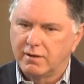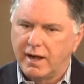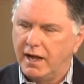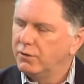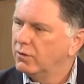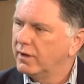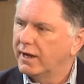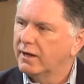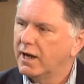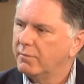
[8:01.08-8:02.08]
annual
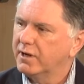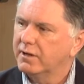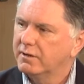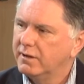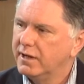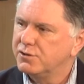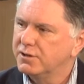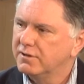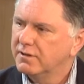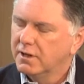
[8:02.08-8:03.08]
economic
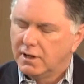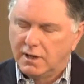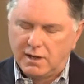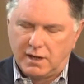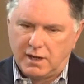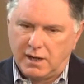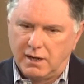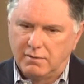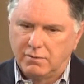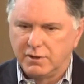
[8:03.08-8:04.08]
engine.
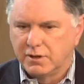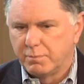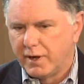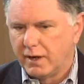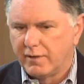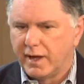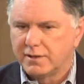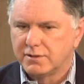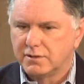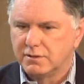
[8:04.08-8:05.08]
When you compare
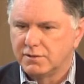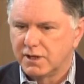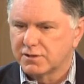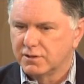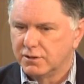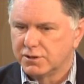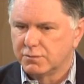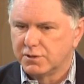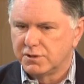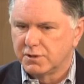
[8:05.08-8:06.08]
that to
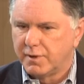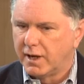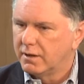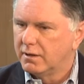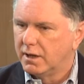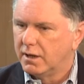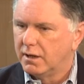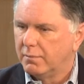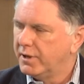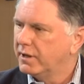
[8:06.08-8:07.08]
Tuscaloosa, which is about
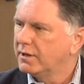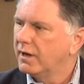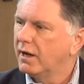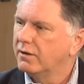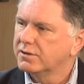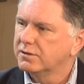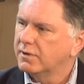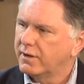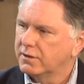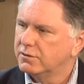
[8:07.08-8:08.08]
$1 billion,
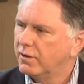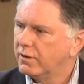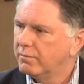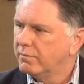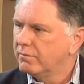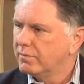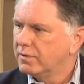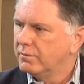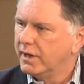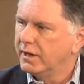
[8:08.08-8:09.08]
and I think $200
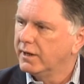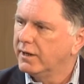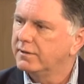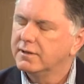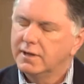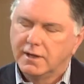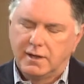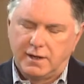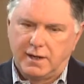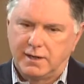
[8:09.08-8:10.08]
million
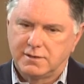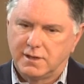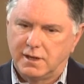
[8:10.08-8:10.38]
at